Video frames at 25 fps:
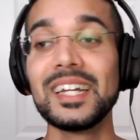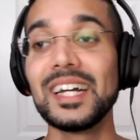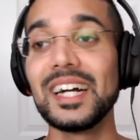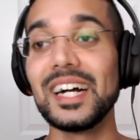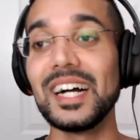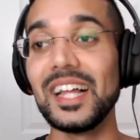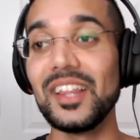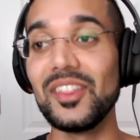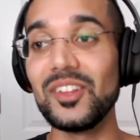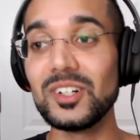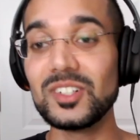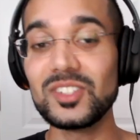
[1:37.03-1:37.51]

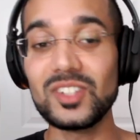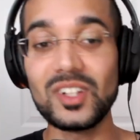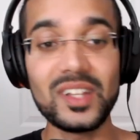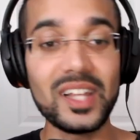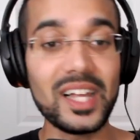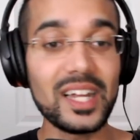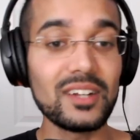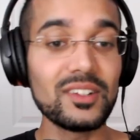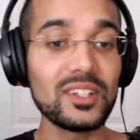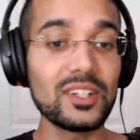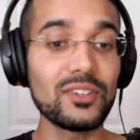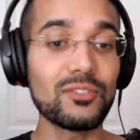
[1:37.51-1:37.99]
Uh, there's a
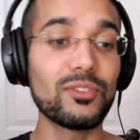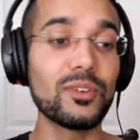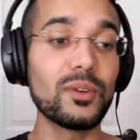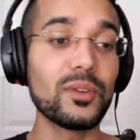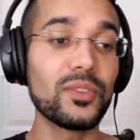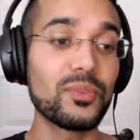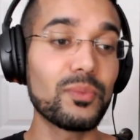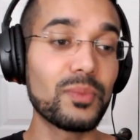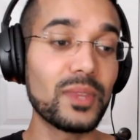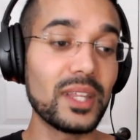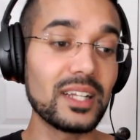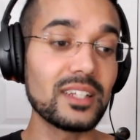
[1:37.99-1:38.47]
lot of different
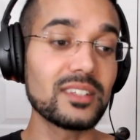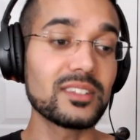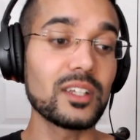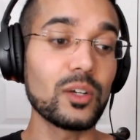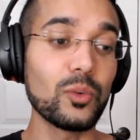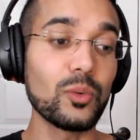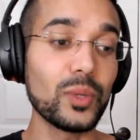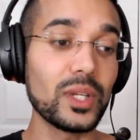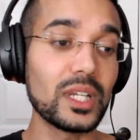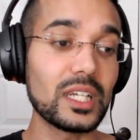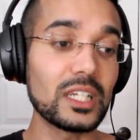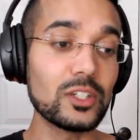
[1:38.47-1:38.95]
things
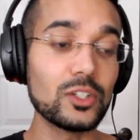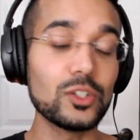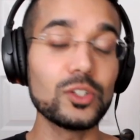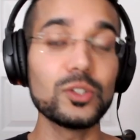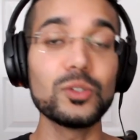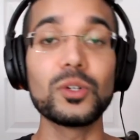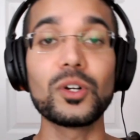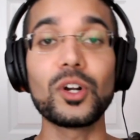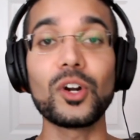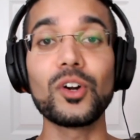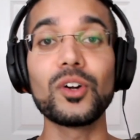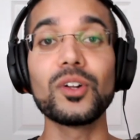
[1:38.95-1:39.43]
that we can
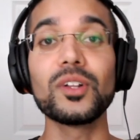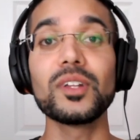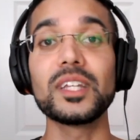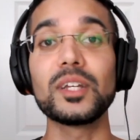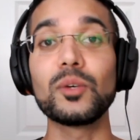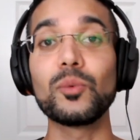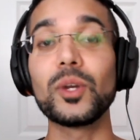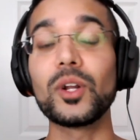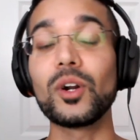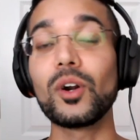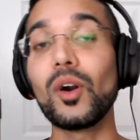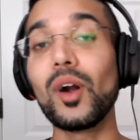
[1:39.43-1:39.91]
do. Currently,
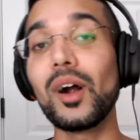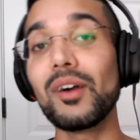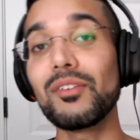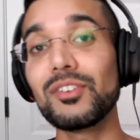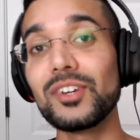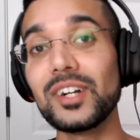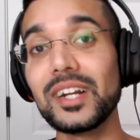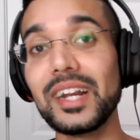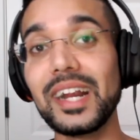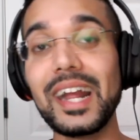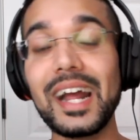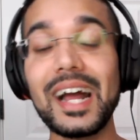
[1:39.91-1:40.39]
we are
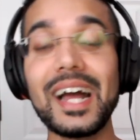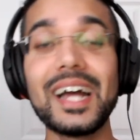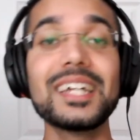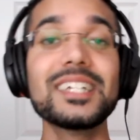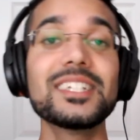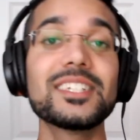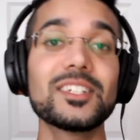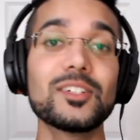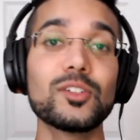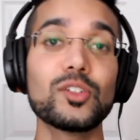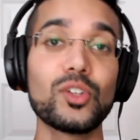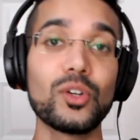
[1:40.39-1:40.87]
offering
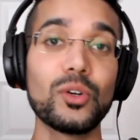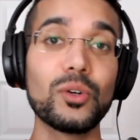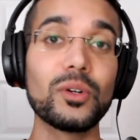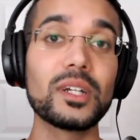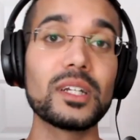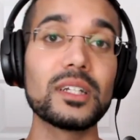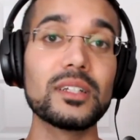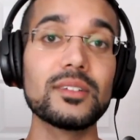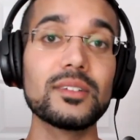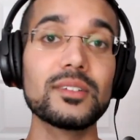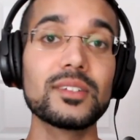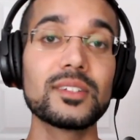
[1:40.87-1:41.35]
Kaizen
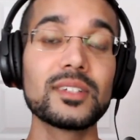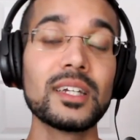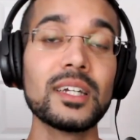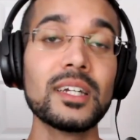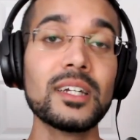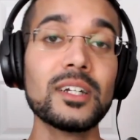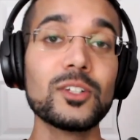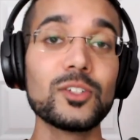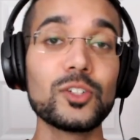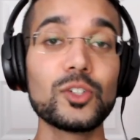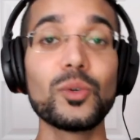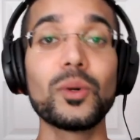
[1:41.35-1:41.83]
tokens
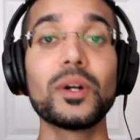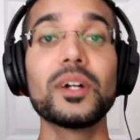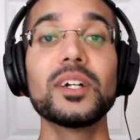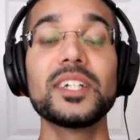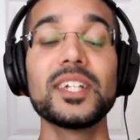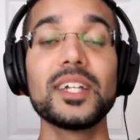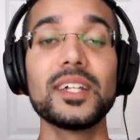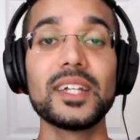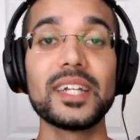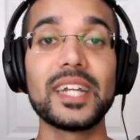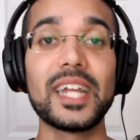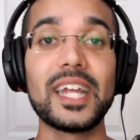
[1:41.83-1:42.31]
to our
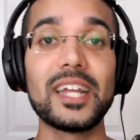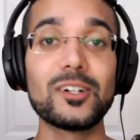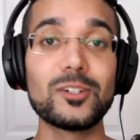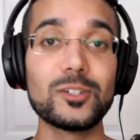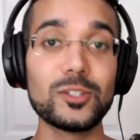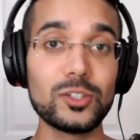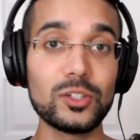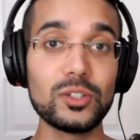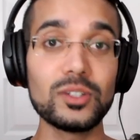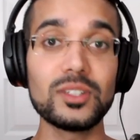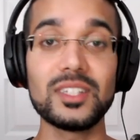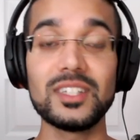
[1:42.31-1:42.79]

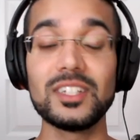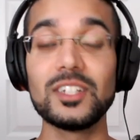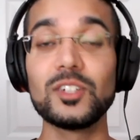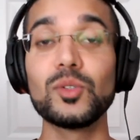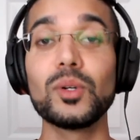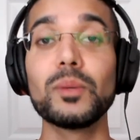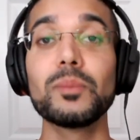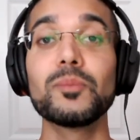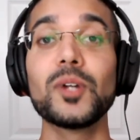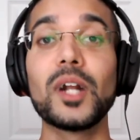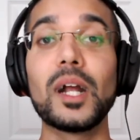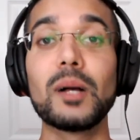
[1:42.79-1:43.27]
delegators using the
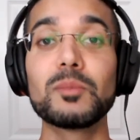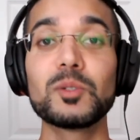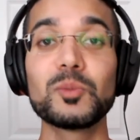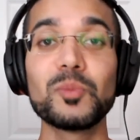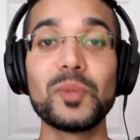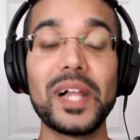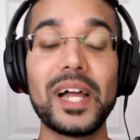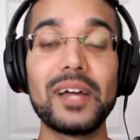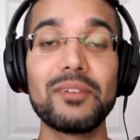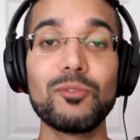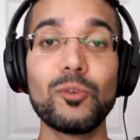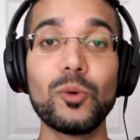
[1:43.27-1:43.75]
DripDropz
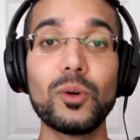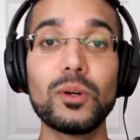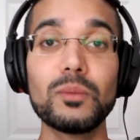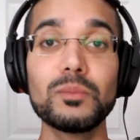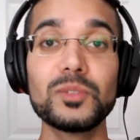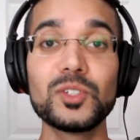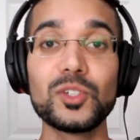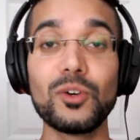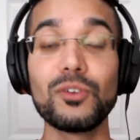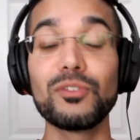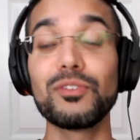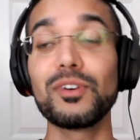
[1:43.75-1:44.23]
platform.
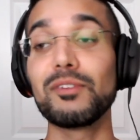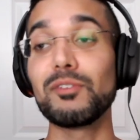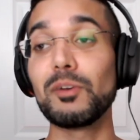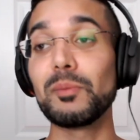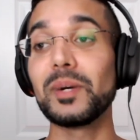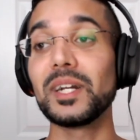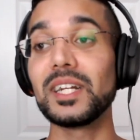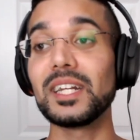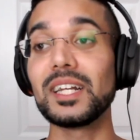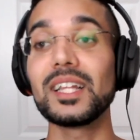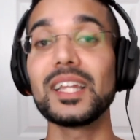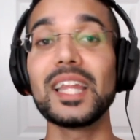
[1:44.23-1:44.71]
So for
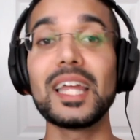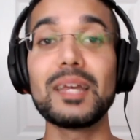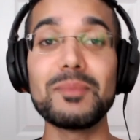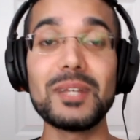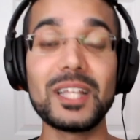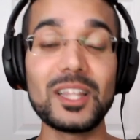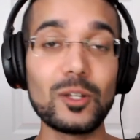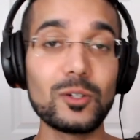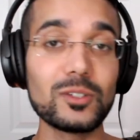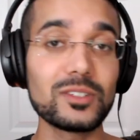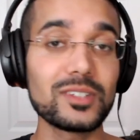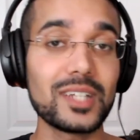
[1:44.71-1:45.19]
everybody
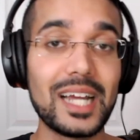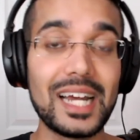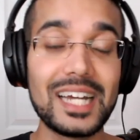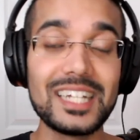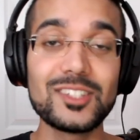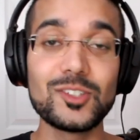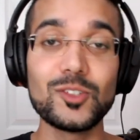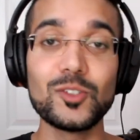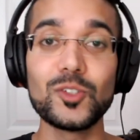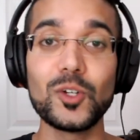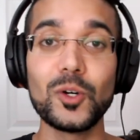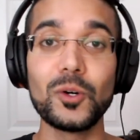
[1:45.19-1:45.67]
claiming those
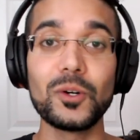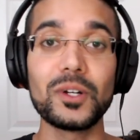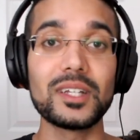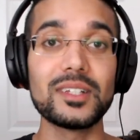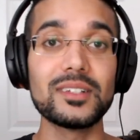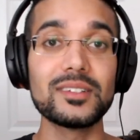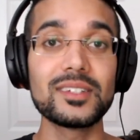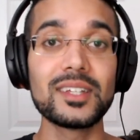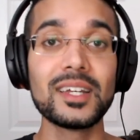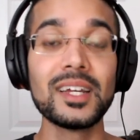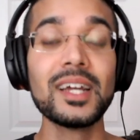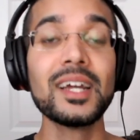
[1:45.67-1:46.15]
Kaizen
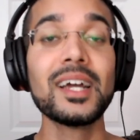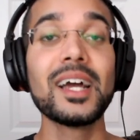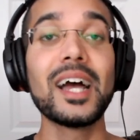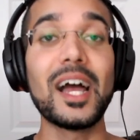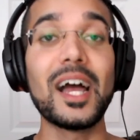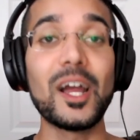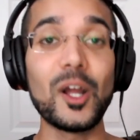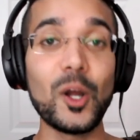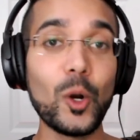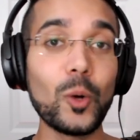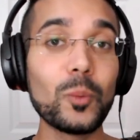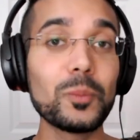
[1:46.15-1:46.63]
tokens,
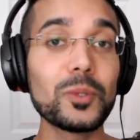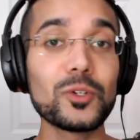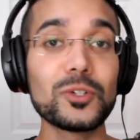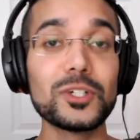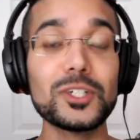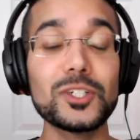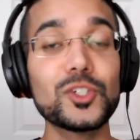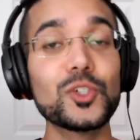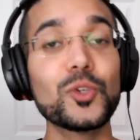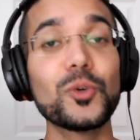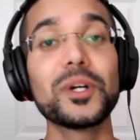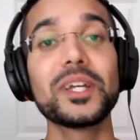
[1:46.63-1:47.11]
I hope you're
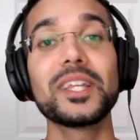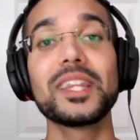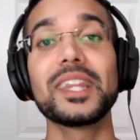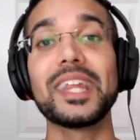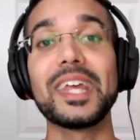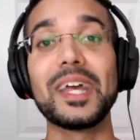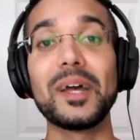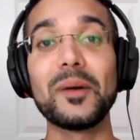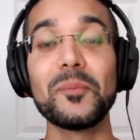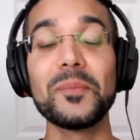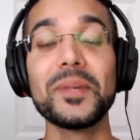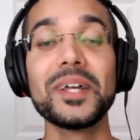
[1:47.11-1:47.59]
enjoying
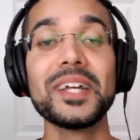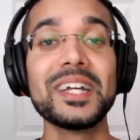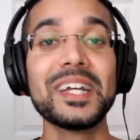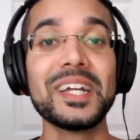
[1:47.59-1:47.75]
them.